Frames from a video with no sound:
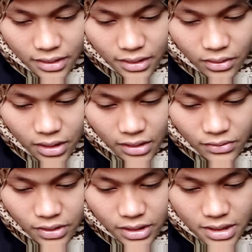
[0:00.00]

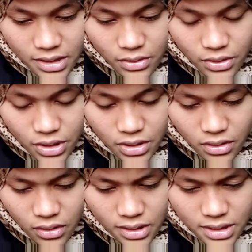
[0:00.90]
regulatory
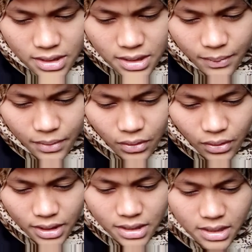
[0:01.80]
discussion on
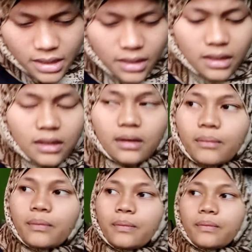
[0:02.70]
stablecoins
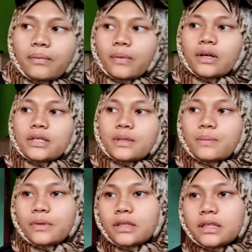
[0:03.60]

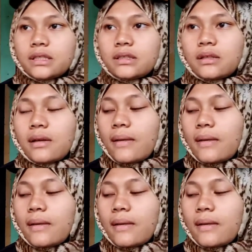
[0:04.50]
postponed.